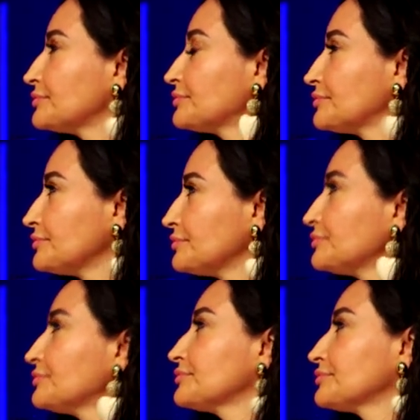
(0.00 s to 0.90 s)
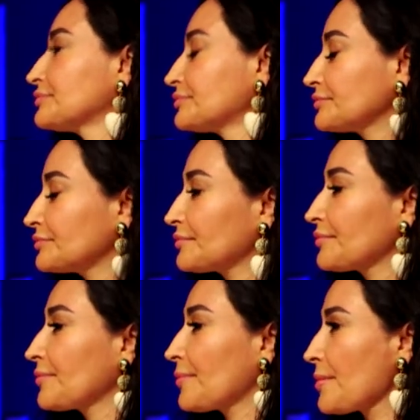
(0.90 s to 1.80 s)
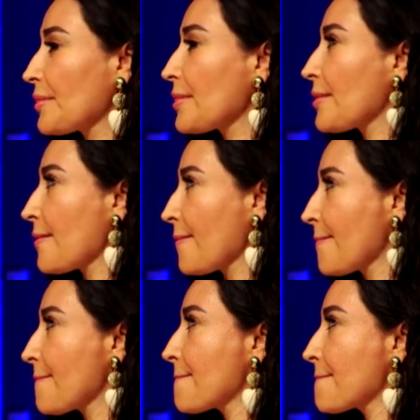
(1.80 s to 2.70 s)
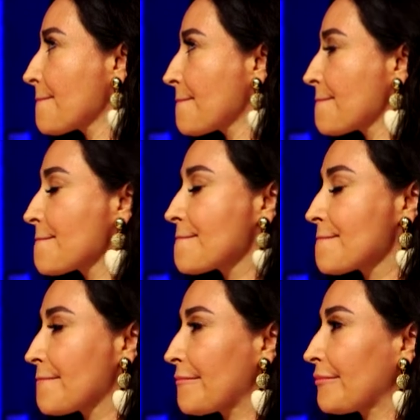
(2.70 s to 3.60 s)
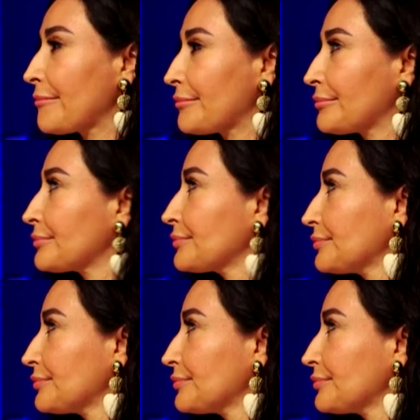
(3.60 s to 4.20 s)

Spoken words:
(silent)